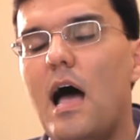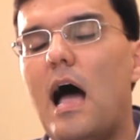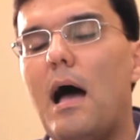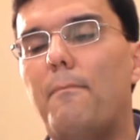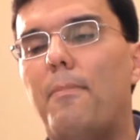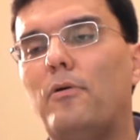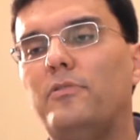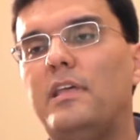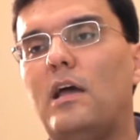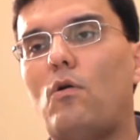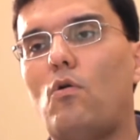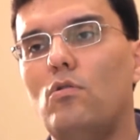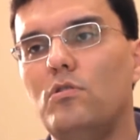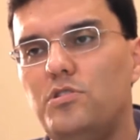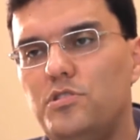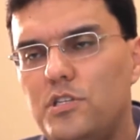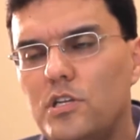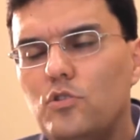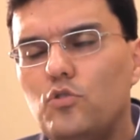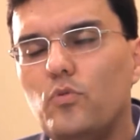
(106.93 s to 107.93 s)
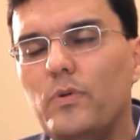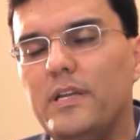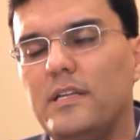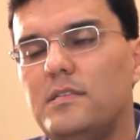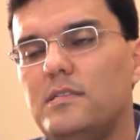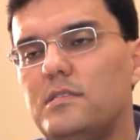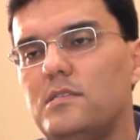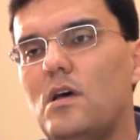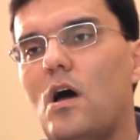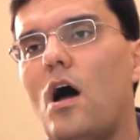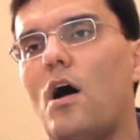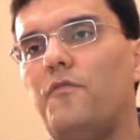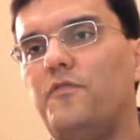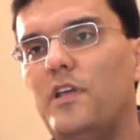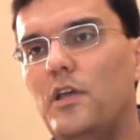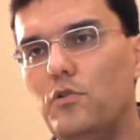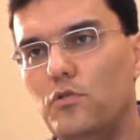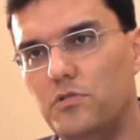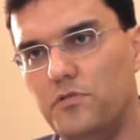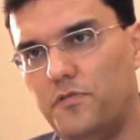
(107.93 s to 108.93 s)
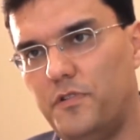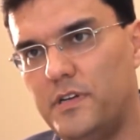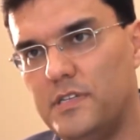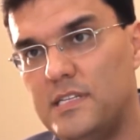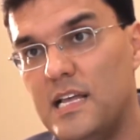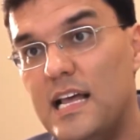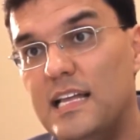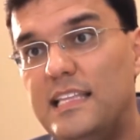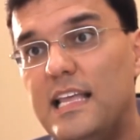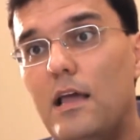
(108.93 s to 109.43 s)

about the constituents of the universe,